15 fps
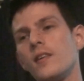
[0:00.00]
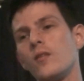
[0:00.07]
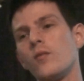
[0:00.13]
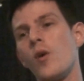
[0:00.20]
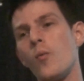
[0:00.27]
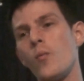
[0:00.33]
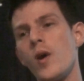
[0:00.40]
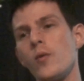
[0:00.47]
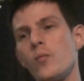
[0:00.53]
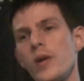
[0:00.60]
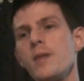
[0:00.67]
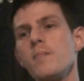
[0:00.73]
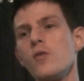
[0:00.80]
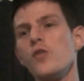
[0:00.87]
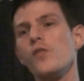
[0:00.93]

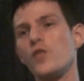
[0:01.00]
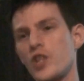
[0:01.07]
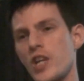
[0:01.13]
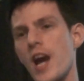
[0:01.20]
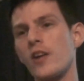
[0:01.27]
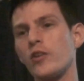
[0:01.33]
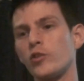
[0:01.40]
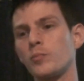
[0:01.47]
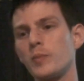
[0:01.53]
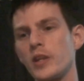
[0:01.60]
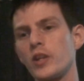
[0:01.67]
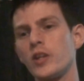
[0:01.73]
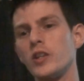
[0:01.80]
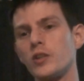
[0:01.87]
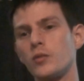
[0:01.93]
moved channels,
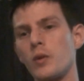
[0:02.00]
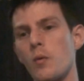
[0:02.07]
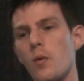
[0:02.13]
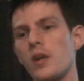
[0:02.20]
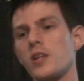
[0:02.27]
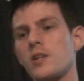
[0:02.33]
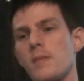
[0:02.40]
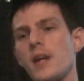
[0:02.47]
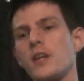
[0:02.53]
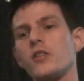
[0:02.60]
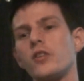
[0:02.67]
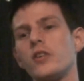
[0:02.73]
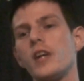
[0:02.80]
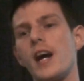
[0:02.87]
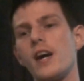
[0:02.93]
because we wanted to make
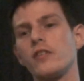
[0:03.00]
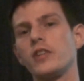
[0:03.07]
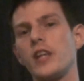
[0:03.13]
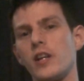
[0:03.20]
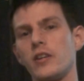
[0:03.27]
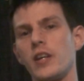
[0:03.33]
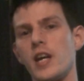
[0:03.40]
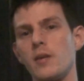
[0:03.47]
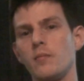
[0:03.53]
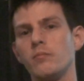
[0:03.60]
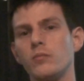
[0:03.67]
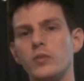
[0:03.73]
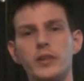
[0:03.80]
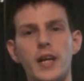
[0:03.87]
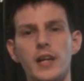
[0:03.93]
sure our channel name
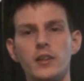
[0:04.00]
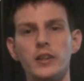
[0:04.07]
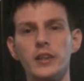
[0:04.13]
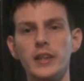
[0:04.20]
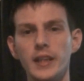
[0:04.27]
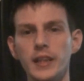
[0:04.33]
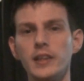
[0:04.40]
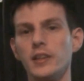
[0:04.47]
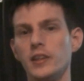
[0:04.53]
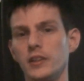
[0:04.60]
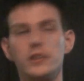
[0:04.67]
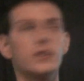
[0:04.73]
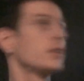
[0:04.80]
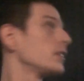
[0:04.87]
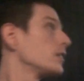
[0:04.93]
was actually in
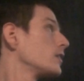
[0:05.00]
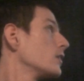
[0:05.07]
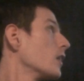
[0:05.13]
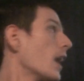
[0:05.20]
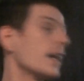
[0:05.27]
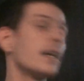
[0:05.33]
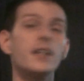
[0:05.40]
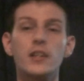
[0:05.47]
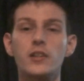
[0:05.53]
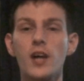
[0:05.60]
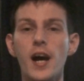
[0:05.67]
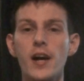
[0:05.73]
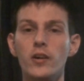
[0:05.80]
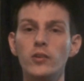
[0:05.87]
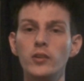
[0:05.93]
the
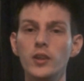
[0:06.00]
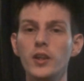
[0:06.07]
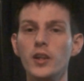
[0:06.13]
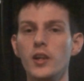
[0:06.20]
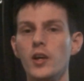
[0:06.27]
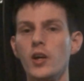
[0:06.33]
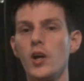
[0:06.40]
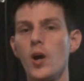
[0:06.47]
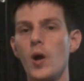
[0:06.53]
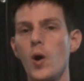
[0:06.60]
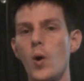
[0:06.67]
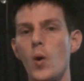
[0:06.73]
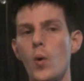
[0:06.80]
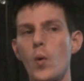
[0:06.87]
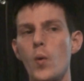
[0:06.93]
title,
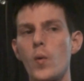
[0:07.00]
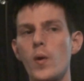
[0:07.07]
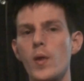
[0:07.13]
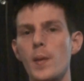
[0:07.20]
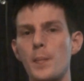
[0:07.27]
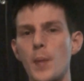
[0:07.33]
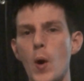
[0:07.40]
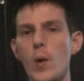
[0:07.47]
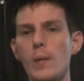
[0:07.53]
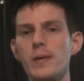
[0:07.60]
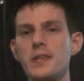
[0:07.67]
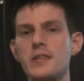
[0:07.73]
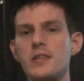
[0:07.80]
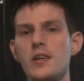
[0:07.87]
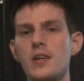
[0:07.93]
the problem
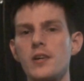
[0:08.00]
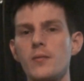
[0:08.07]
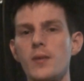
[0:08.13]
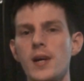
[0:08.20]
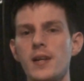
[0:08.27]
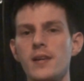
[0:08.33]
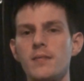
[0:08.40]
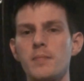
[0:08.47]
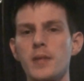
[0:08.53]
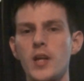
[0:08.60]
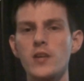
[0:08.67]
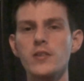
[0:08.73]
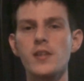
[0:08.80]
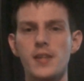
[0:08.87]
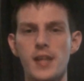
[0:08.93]
is though,
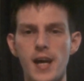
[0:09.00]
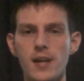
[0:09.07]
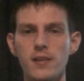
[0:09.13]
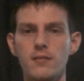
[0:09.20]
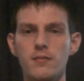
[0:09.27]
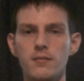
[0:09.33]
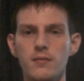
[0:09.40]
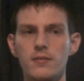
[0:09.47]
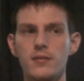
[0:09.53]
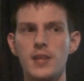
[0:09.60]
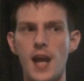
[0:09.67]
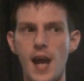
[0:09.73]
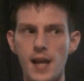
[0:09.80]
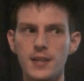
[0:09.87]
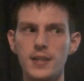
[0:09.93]
because of that,
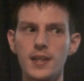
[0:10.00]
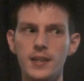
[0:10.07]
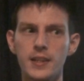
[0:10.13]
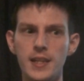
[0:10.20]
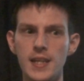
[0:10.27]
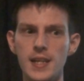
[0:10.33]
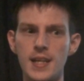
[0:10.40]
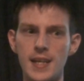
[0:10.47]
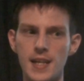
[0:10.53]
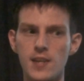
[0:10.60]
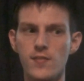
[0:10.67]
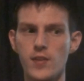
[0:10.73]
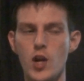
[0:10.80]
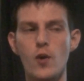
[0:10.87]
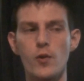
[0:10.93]
technically his
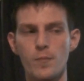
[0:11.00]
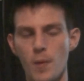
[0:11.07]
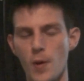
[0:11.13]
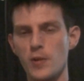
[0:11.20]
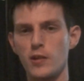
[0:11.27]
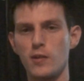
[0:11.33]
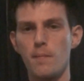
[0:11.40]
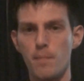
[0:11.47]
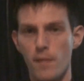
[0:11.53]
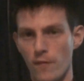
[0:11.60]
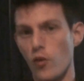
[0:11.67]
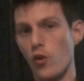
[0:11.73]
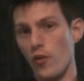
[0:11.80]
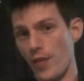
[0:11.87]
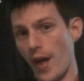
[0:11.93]
video was posted
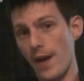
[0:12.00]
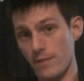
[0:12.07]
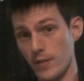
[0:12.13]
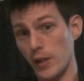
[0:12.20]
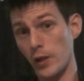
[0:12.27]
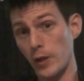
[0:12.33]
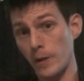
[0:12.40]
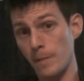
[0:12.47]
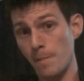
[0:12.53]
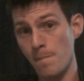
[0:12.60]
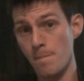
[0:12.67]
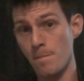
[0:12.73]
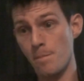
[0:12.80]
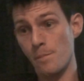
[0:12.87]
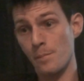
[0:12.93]
before that video,
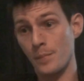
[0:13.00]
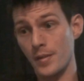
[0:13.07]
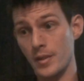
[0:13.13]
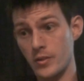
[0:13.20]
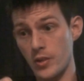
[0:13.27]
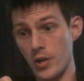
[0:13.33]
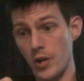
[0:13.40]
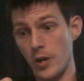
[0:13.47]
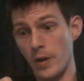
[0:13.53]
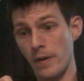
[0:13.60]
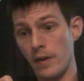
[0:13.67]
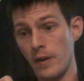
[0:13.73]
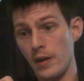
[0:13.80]
so